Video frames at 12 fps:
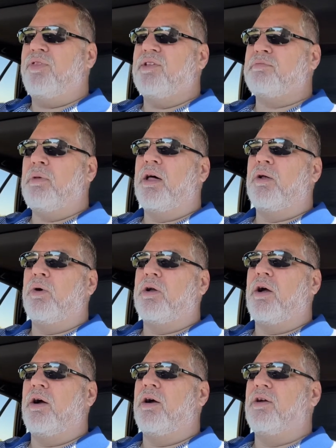model of
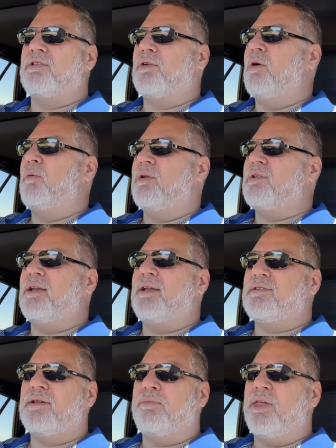car, so it wasn't
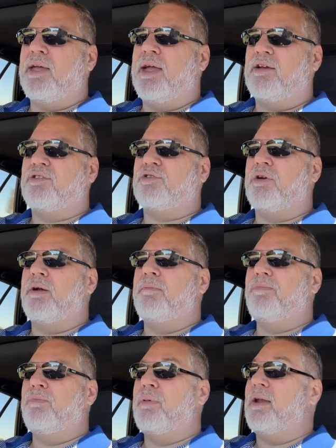something extra,
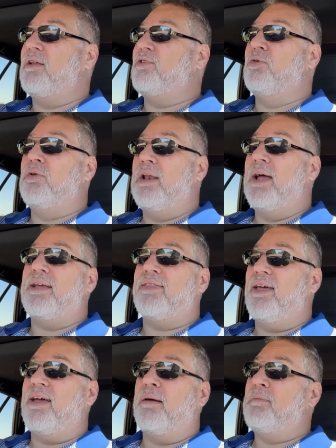but I do like
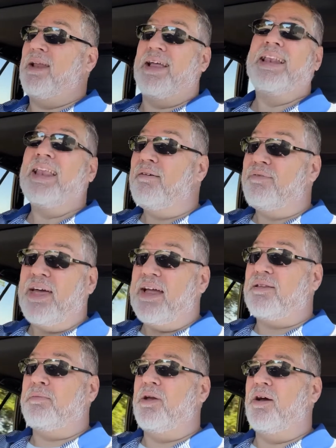that. I mean, I love that
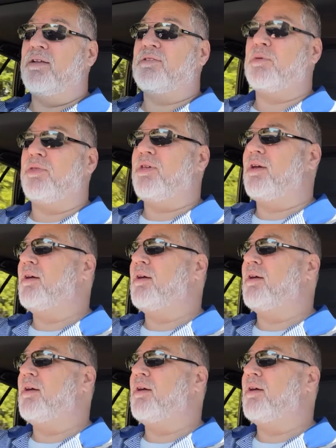to be honest with you.